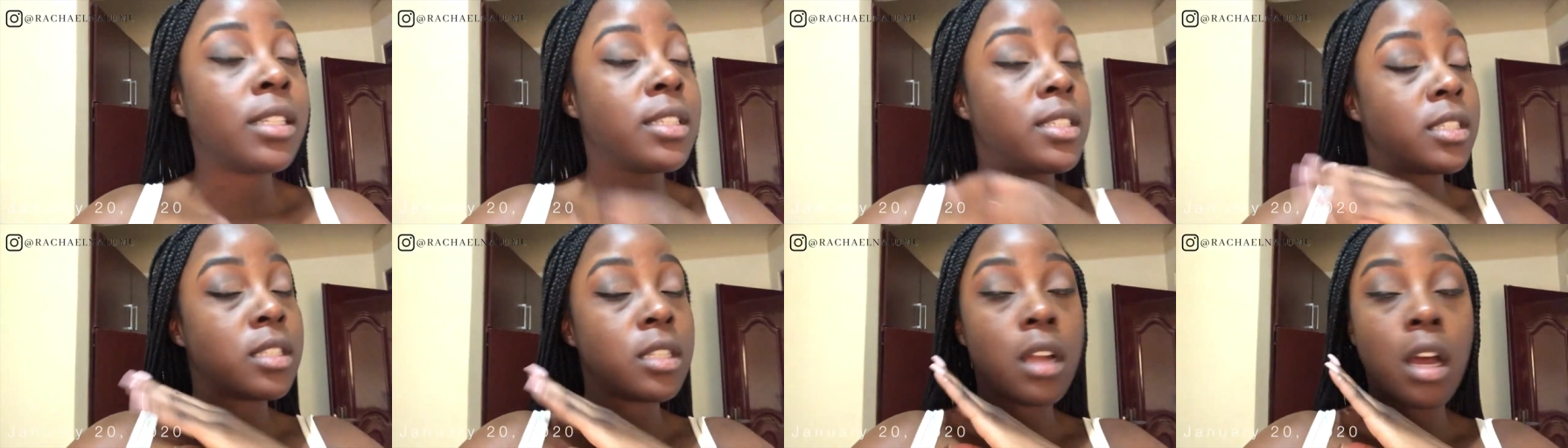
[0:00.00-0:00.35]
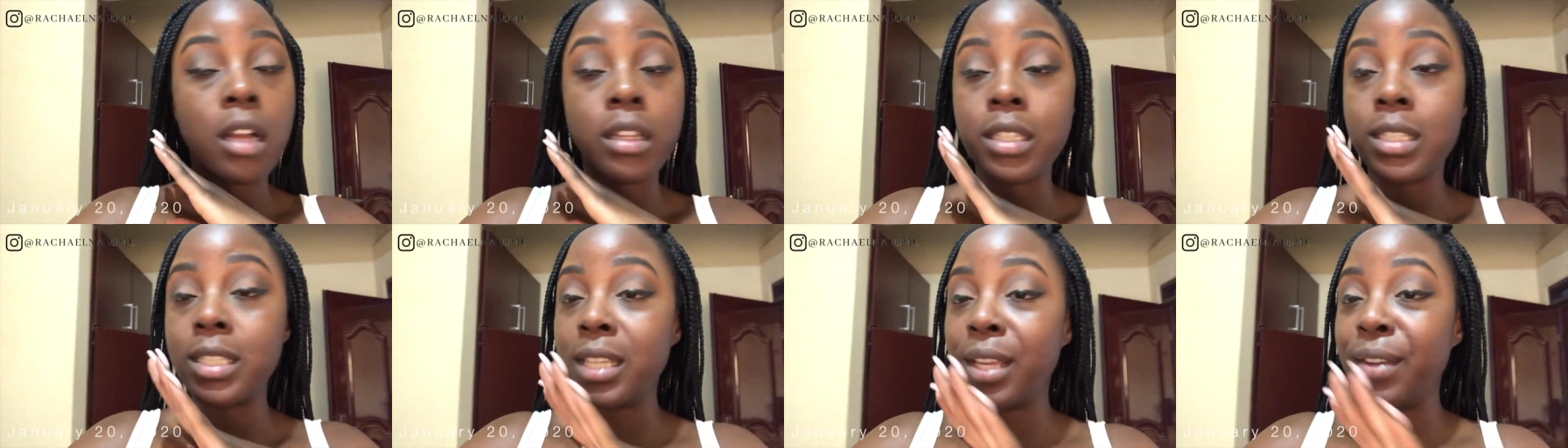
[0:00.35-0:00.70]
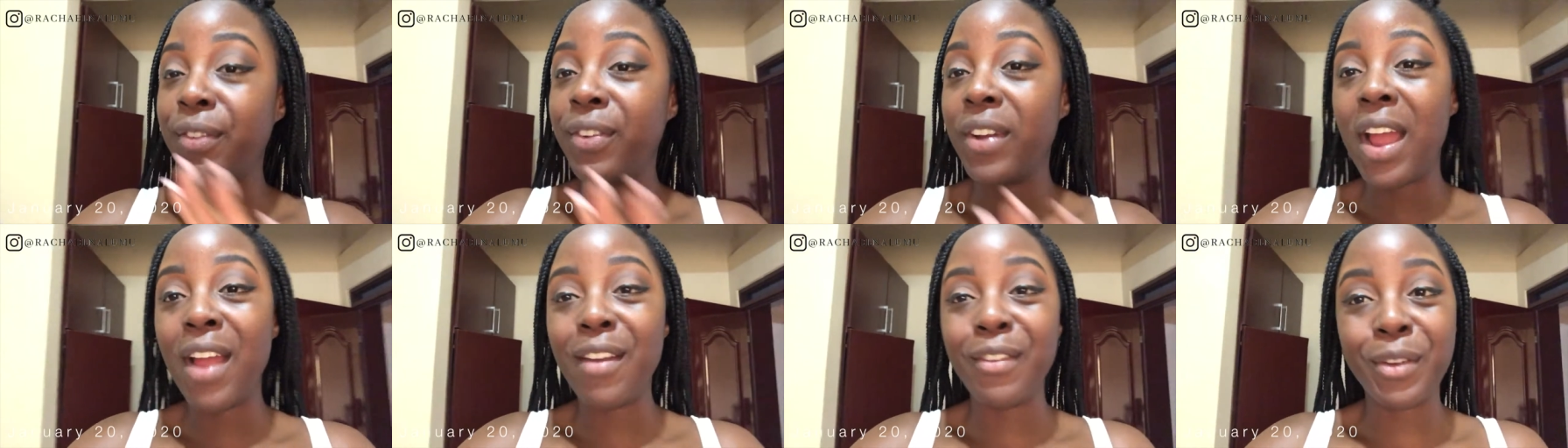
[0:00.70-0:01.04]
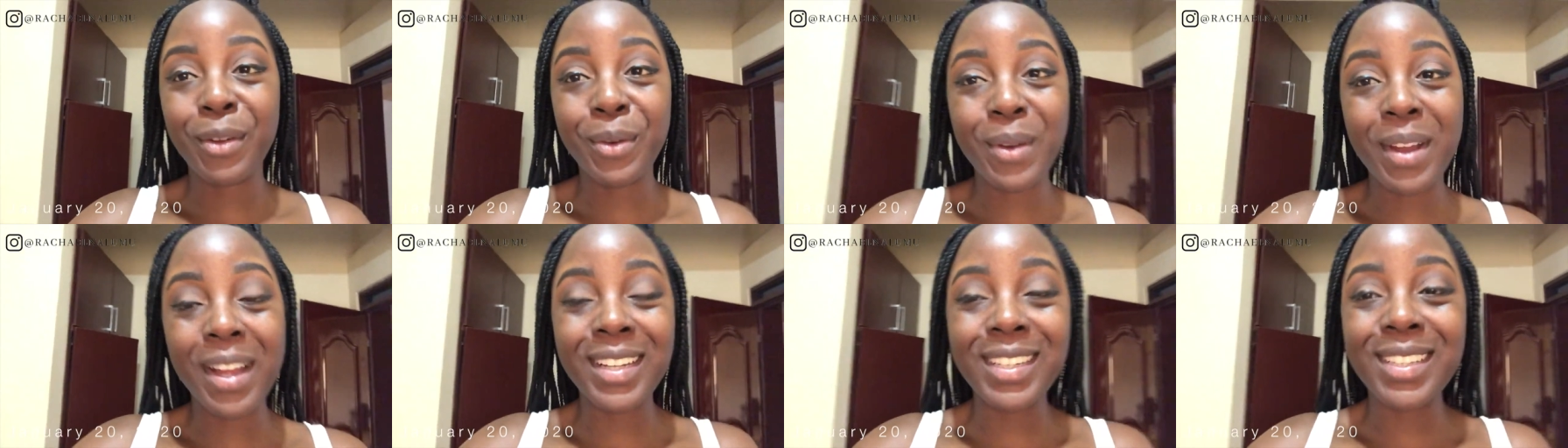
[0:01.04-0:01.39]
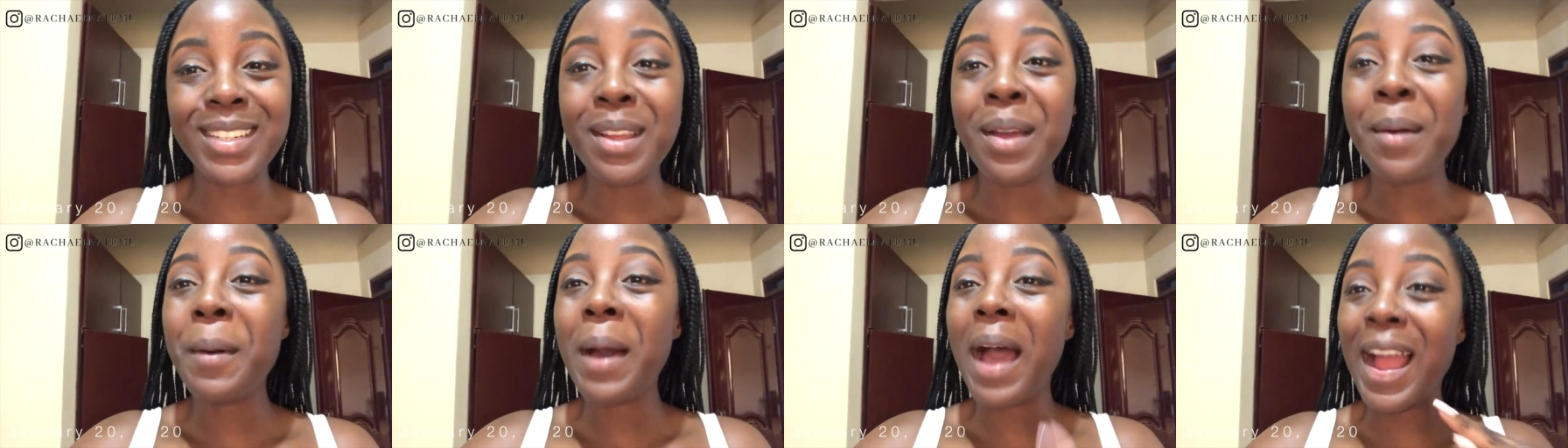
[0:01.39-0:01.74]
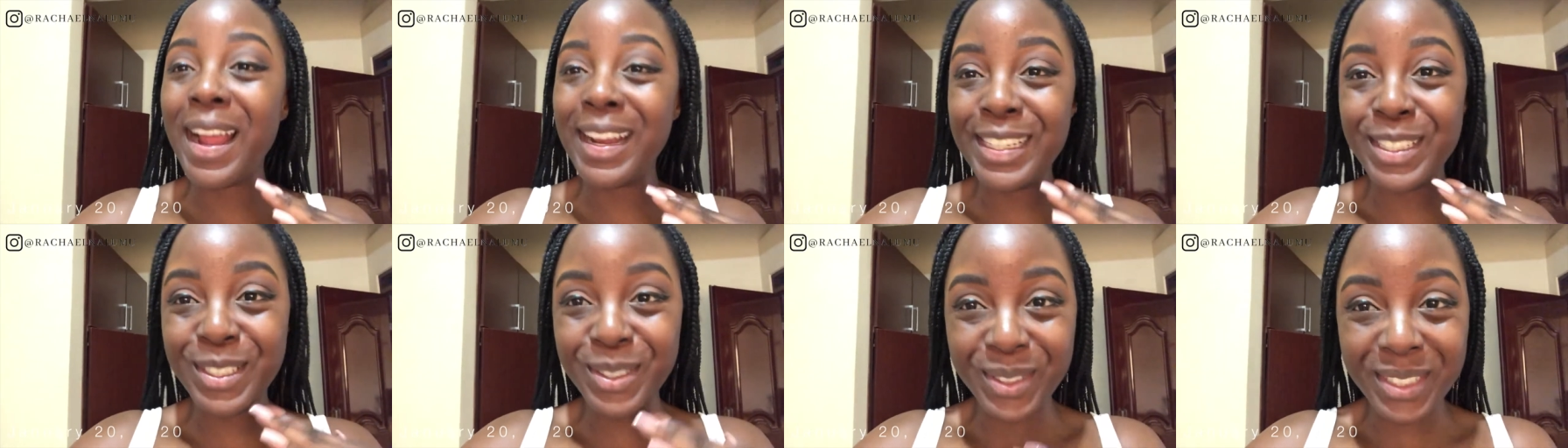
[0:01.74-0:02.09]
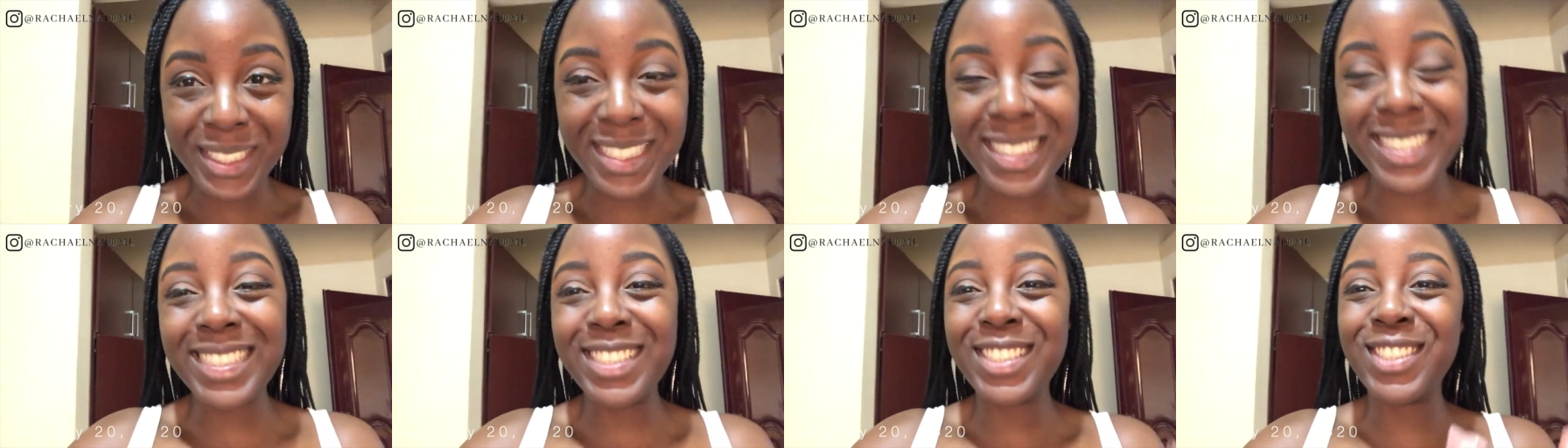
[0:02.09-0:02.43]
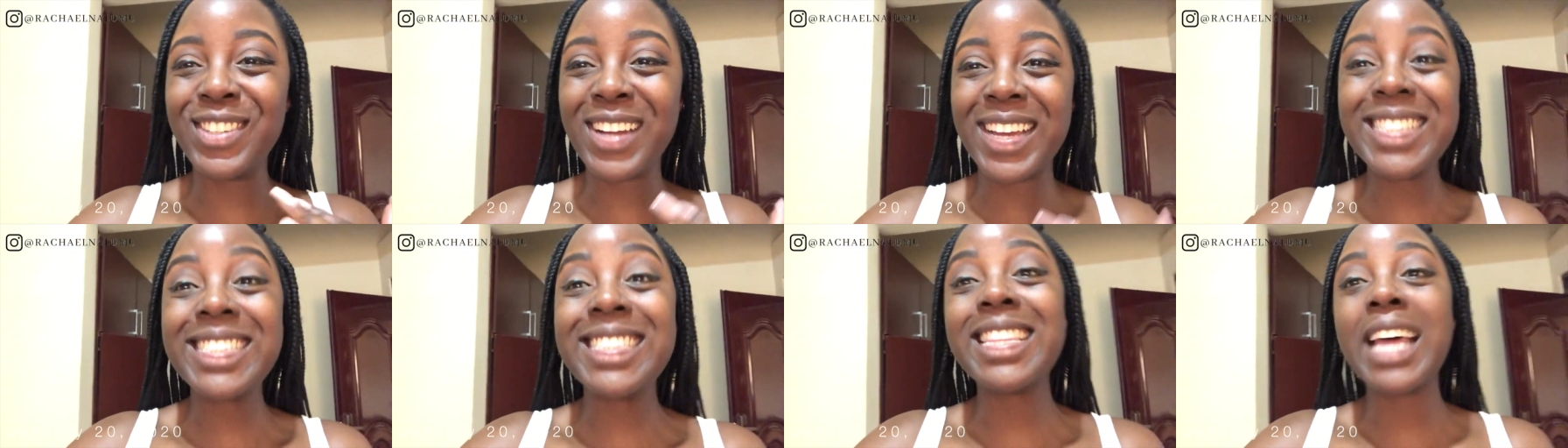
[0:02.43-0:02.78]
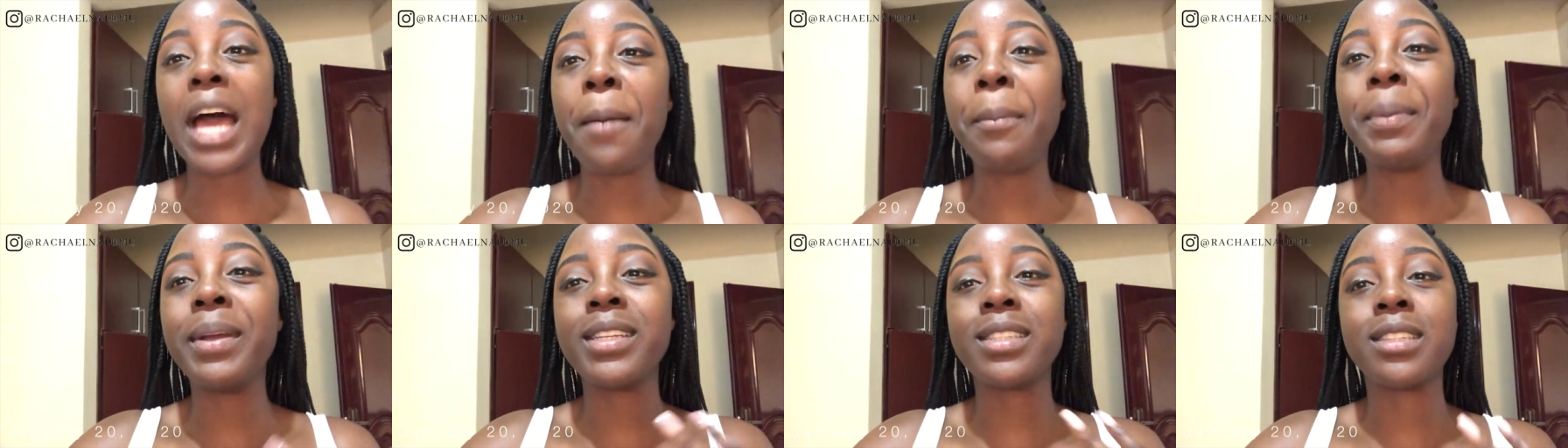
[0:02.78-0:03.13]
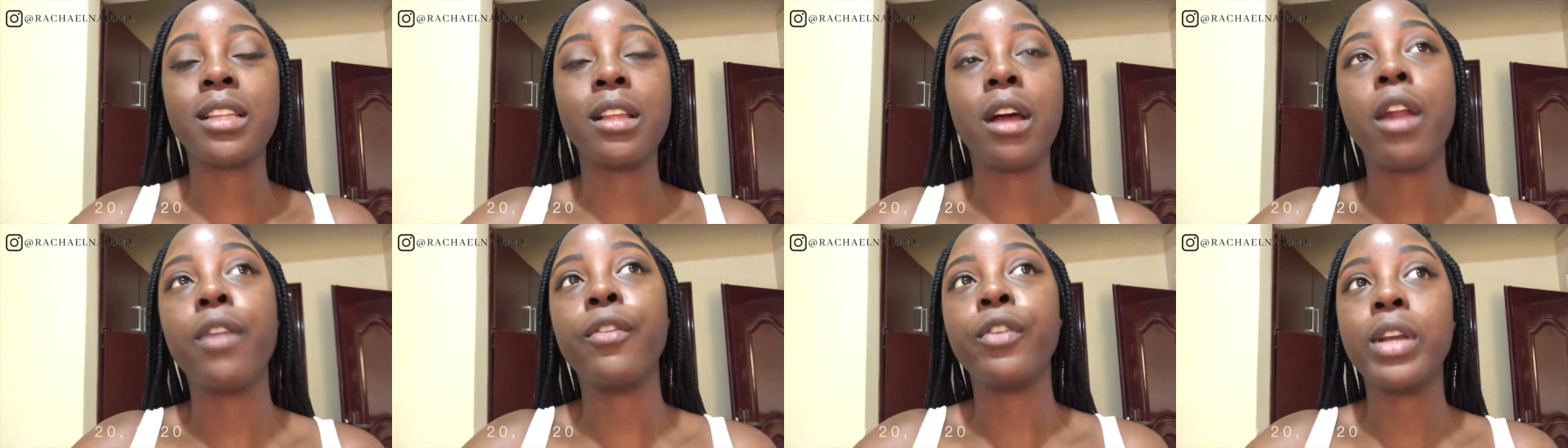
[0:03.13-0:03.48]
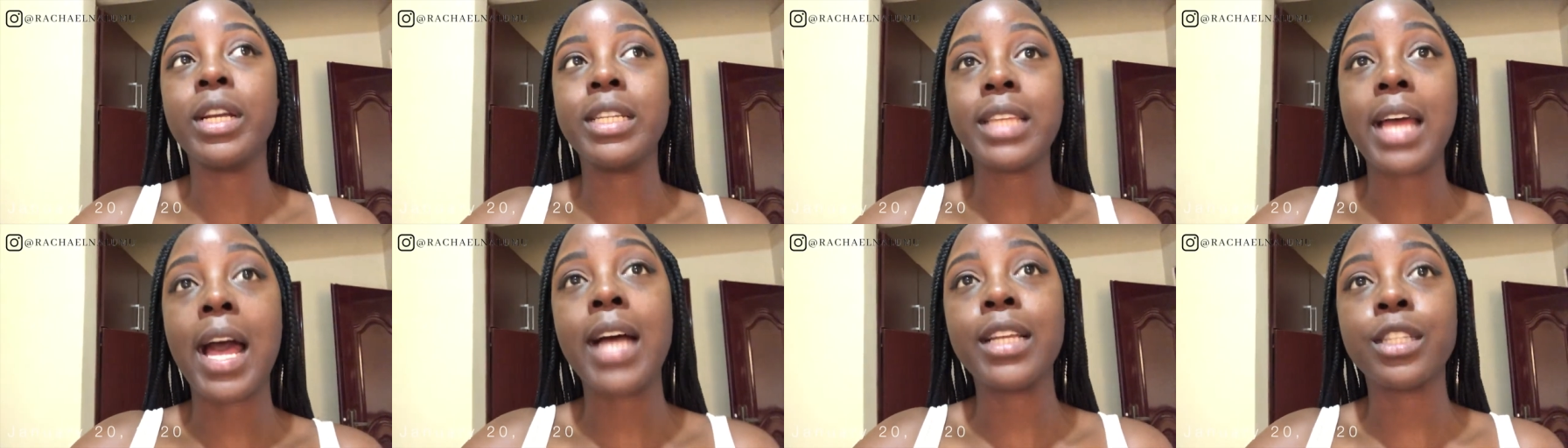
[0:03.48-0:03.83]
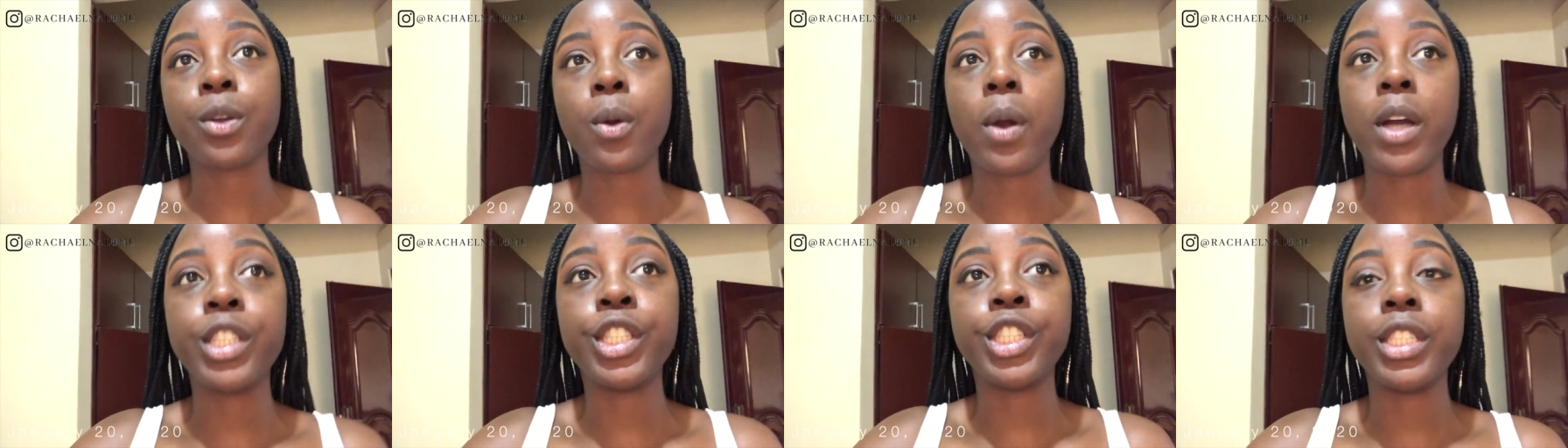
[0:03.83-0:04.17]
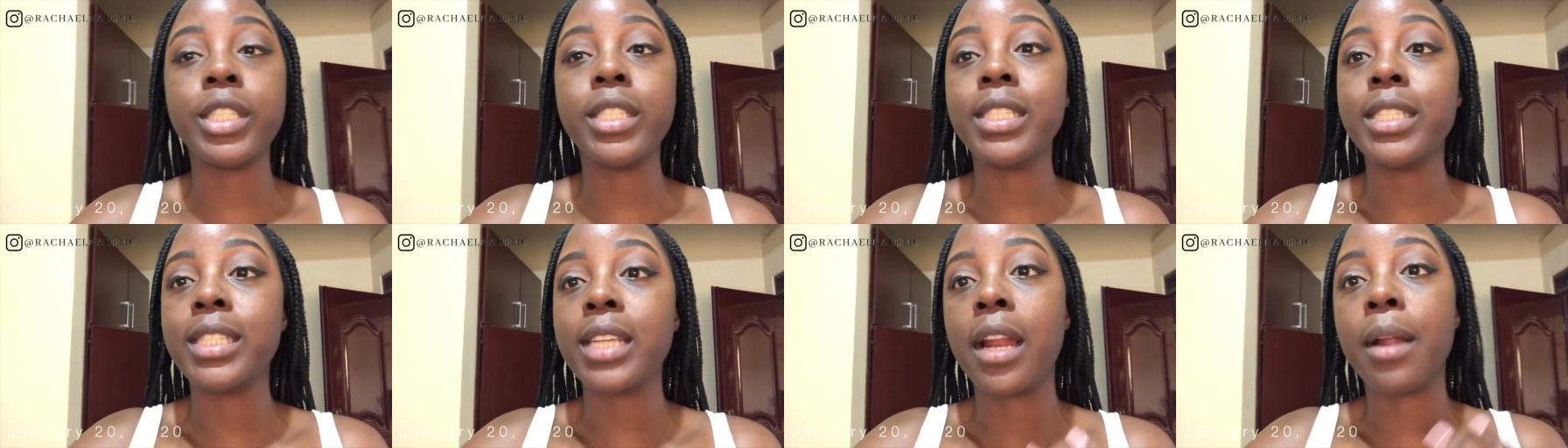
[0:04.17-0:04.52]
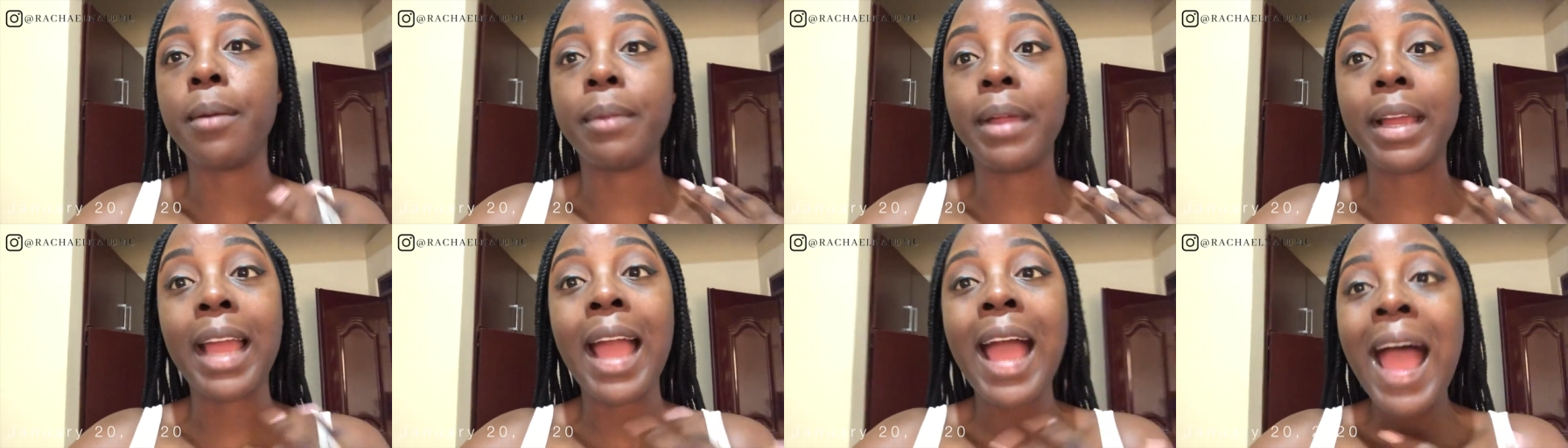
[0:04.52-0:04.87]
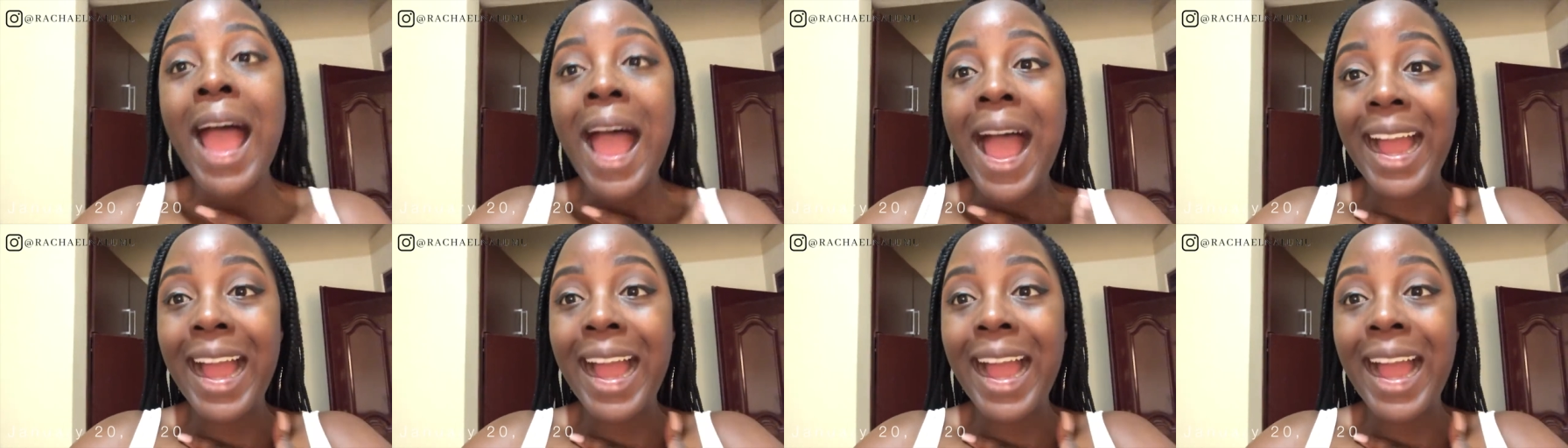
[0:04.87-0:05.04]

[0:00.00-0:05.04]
It's not the same for everyone. I do need to stress that because a lot of you guys ask questions and I'm like,